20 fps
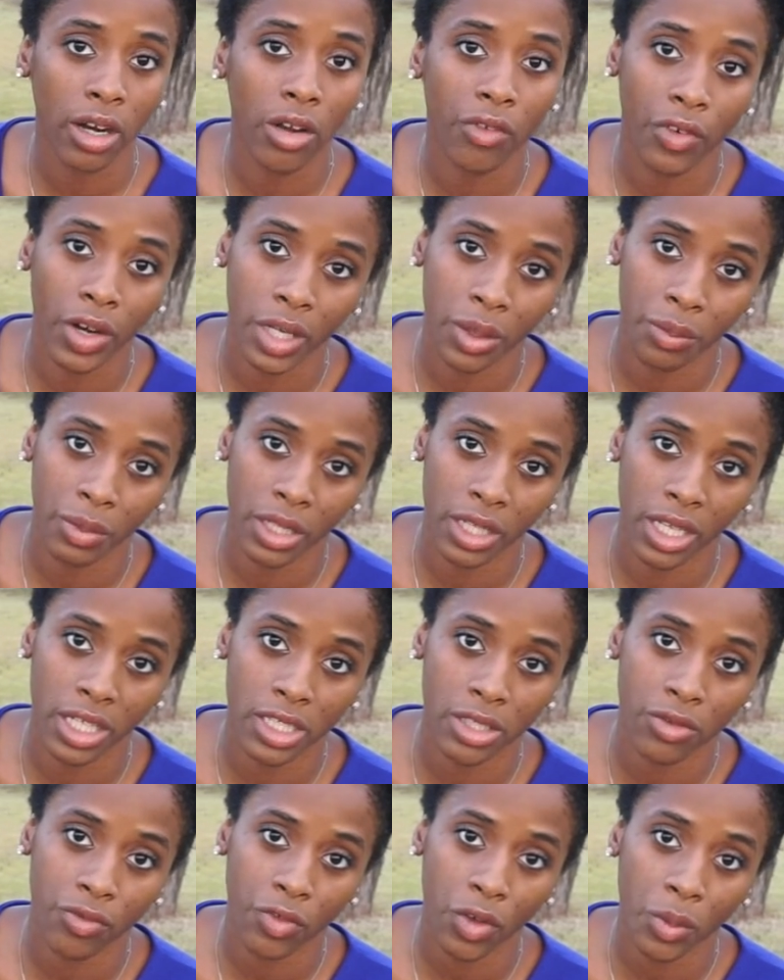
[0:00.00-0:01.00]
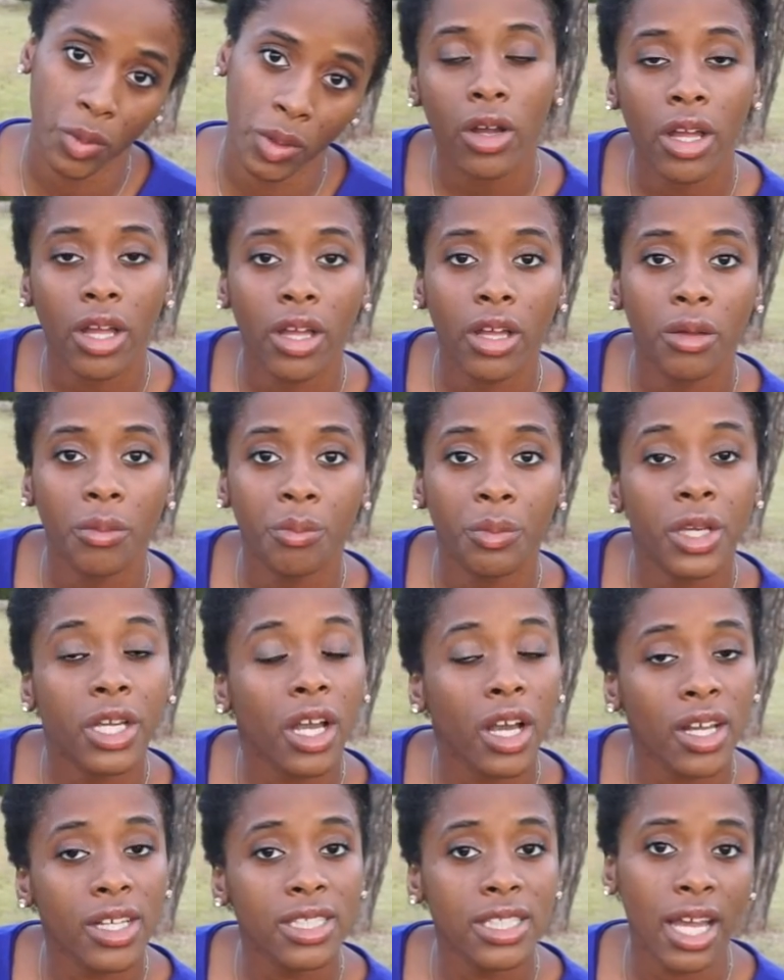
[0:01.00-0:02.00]
of recommendation for me
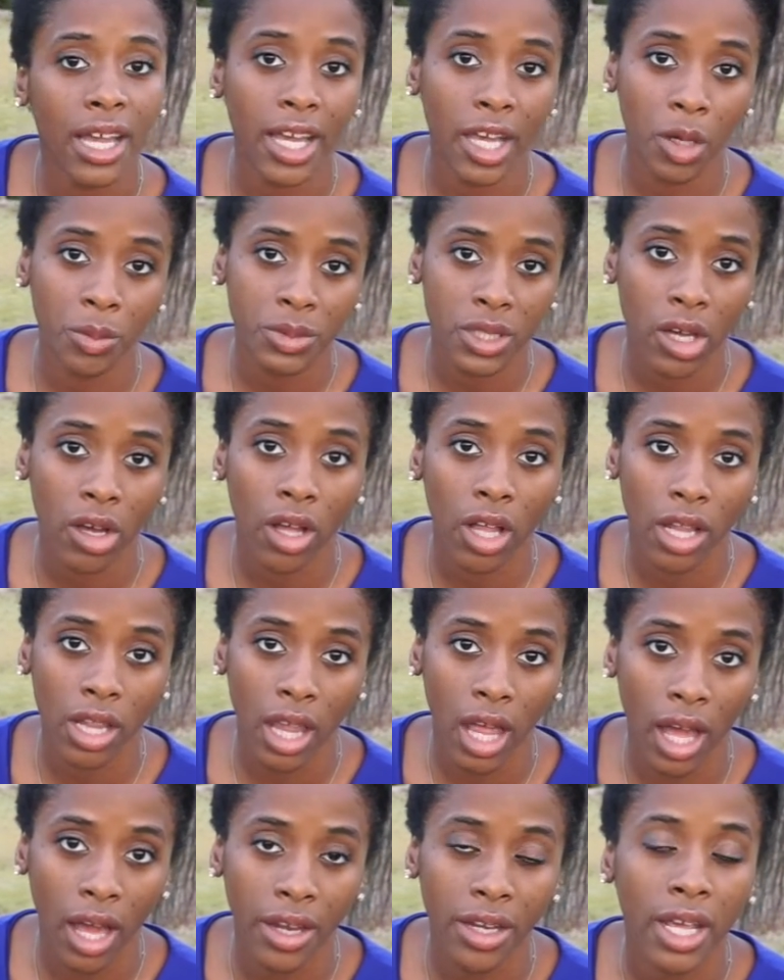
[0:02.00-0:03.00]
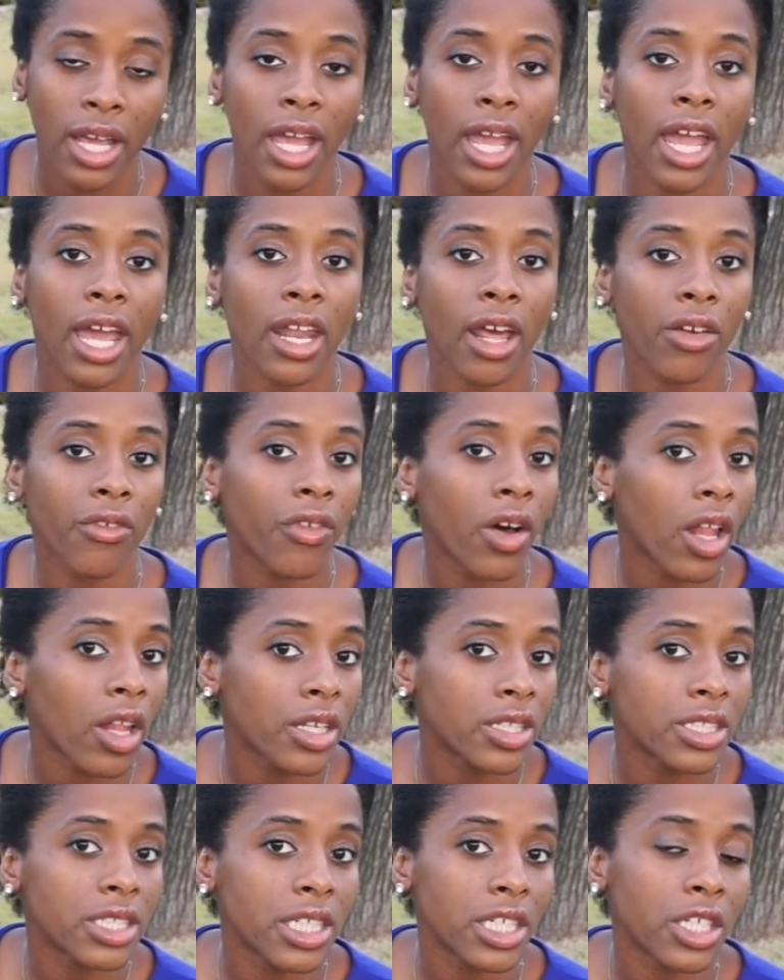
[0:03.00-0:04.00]
because I helped out a lot and I
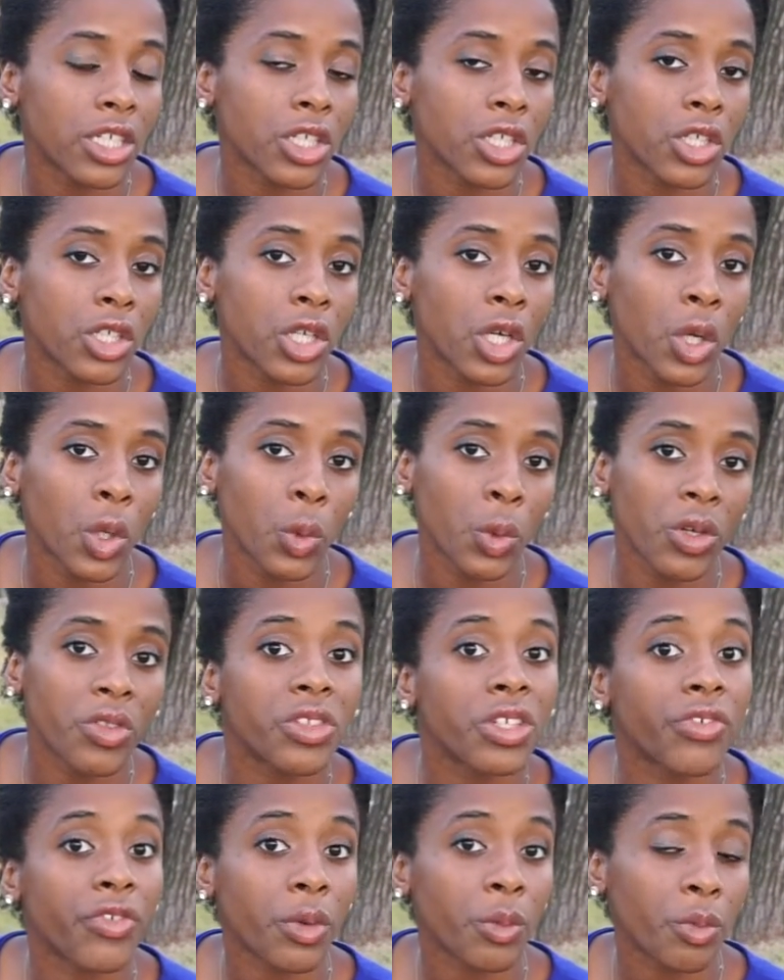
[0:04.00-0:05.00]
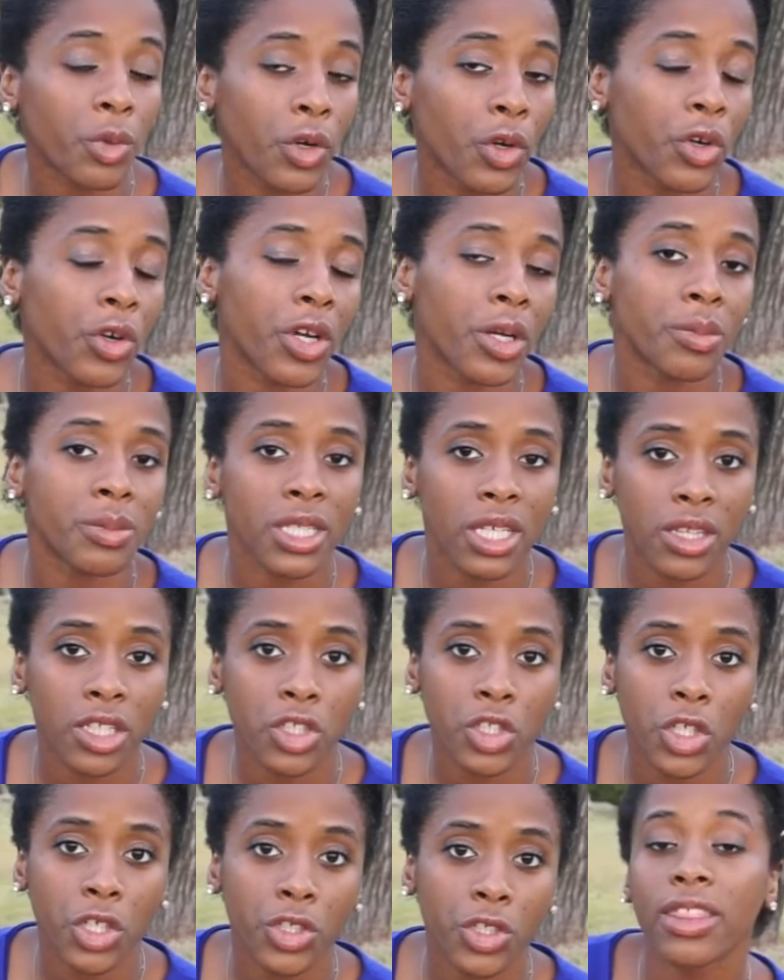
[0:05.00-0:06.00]
volunteered with different programs at the
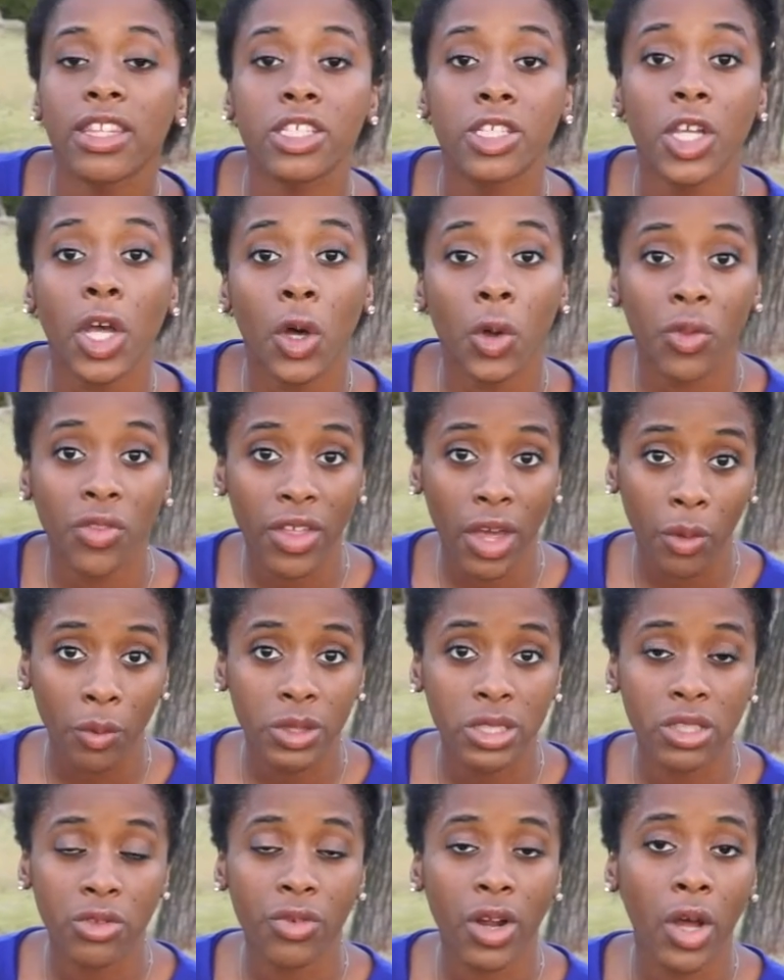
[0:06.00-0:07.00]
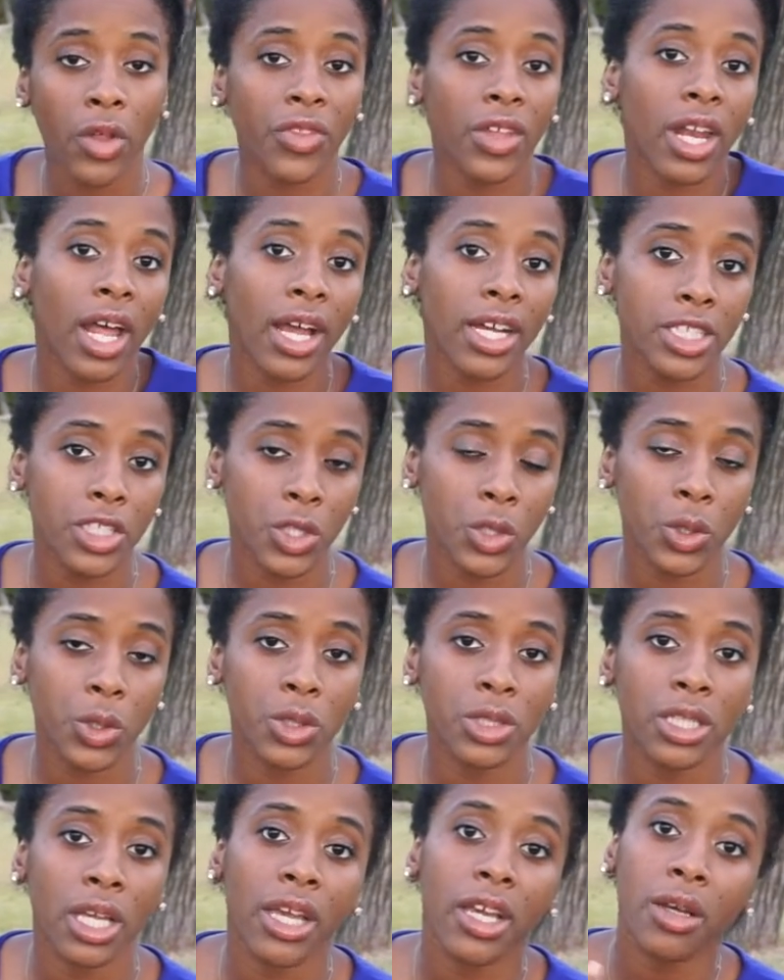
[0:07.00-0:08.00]
church. So that was the route that I
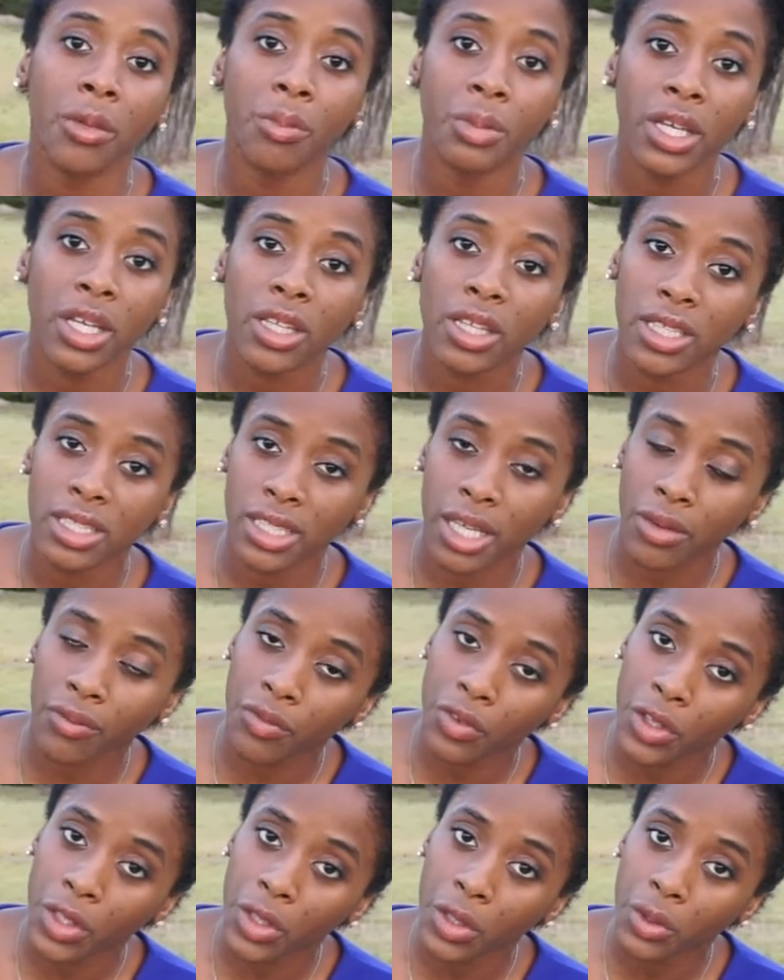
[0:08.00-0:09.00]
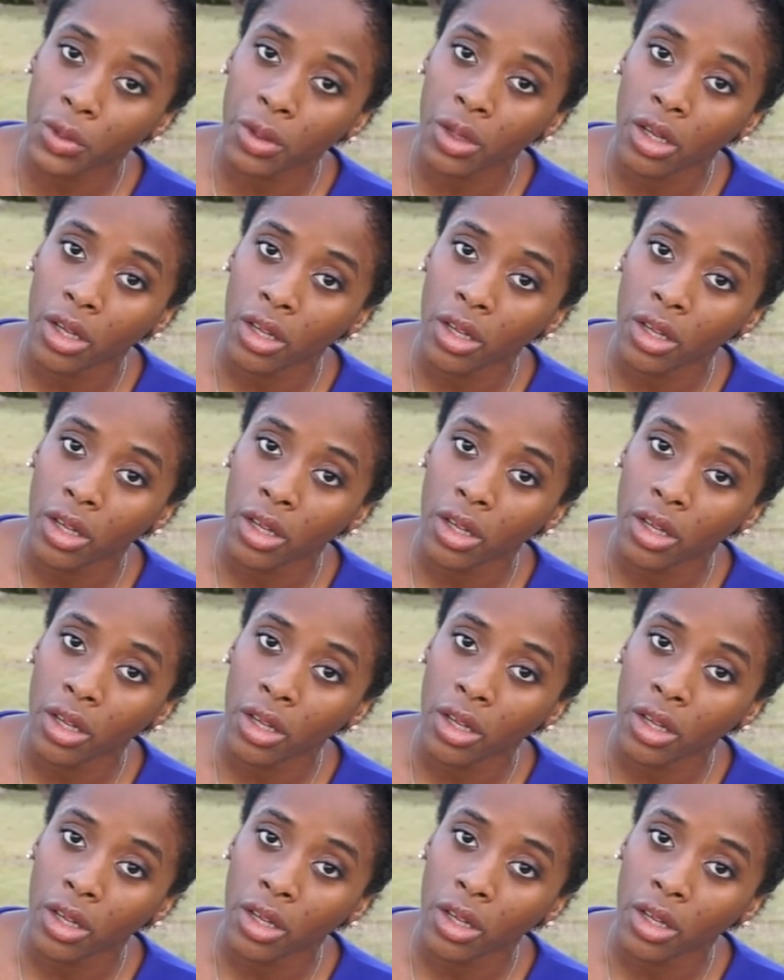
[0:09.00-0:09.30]
chose. It could be the same for you.